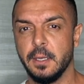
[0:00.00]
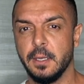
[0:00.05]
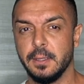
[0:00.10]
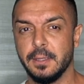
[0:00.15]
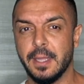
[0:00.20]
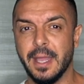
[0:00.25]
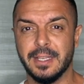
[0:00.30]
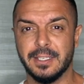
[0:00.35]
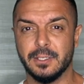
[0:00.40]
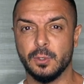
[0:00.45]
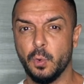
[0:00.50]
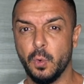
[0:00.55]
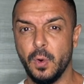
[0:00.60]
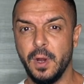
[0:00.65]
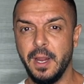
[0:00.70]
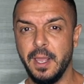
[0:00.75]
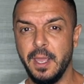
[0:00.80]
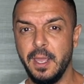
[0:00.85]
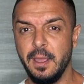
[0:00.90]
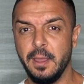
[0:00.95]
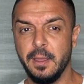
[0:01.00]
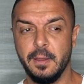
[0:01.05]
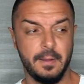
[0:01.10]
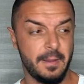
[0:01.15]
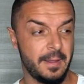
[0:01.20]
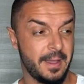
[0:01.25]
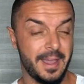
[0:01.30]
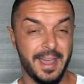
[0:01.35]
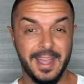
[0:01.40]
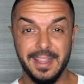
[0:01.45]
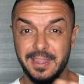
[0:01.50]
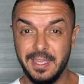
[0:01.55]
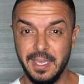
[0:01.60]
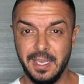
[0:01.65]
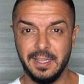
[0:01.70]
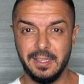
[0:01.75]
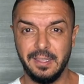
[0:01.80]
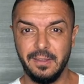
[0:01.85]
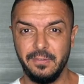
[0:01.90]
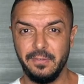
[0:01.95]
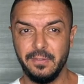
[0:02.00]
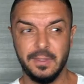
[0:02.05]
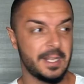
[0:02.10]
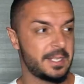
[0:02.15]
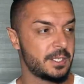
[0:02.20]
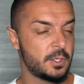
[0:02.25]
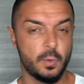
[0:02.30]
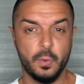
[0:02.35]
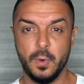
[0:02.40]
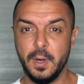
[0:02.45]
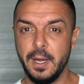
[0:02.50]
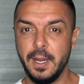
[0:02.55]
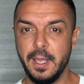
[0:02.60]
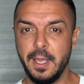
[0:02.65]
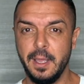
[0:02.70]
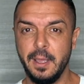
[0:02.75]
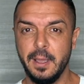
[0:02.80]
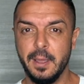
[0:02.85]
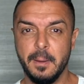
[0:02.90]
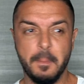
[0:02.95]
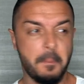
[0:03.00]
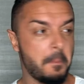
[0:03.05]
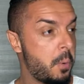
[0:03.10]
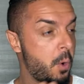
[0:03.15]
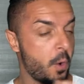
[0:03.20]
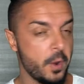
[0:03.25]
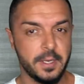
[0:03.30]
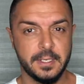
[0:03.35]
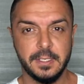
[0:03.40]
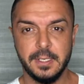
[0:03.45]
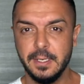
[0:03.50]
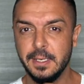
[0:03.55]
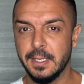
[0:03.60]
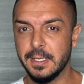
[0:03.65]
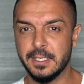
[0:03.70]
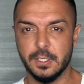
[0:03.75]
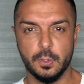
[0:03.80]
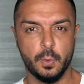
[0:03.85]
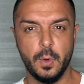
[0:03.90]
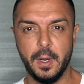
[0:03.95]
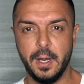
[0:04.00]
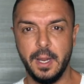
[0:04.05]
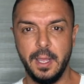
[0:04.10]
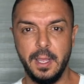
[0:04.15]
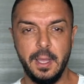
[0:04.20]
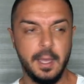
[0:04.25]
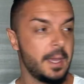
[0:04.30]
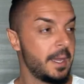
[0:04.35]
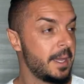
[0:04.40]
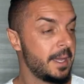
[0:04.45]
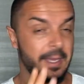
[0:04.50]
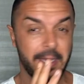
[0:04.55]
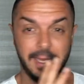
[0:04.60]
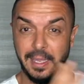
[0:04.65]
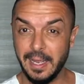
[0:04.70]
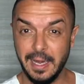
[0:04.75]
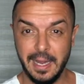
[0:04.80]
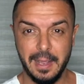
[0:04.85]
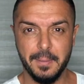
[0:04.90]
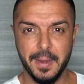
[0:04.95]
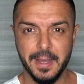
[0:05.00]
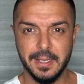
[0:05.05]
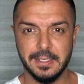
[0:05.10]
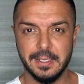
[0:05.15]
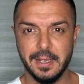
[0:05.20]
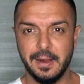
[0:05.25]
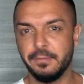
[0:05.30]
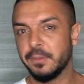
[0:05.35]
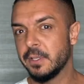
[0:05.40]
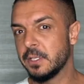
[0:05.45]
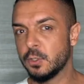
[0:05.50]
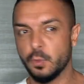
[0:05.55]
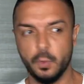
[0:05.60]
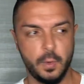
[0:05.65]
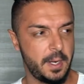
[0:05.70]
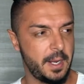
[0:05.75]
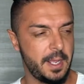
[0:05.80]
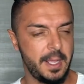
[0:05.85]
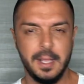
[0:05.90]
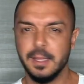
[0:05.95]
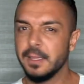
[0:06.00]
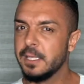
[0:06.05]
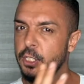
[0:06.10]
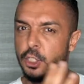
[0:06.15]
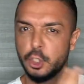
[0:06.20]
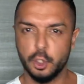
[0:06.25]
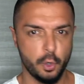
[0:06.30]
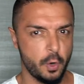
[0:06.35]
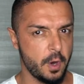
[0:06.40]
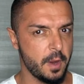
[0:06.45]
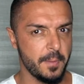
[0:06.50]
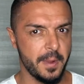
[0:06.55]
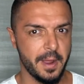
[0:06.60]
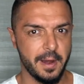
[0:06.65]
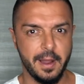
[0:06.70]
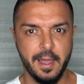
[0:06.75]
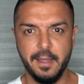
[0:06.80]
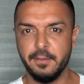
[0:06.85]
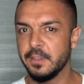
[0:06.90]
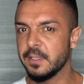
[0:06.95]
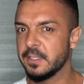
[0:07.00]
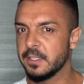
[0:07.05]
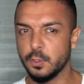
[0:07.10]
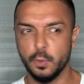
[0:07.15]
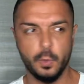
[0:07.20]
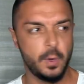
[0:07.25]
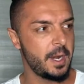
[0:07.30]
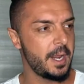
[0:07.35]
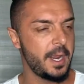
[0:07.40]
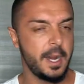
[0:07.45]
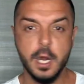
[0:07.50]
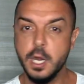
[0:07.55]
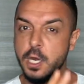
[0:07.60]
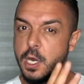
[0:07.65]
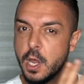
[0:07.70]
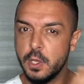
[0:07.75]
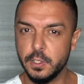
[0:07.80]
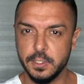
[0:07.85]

that's really addictive, that's really poison, that's really killing myself, that's really destroying my life, that's really no